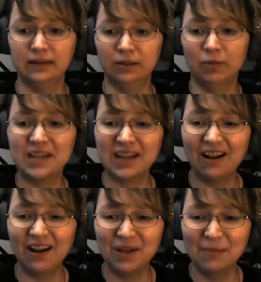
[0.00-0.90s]
What's a
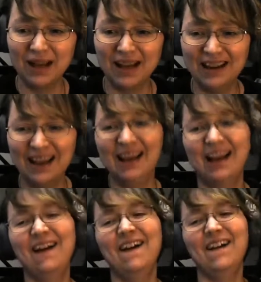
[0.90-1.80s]
concubine?
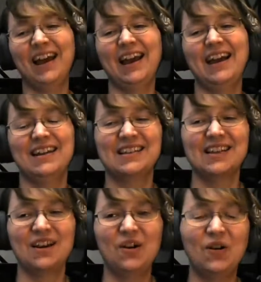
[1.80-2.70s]
Okay,
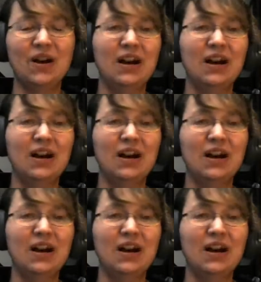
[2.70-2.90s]
so,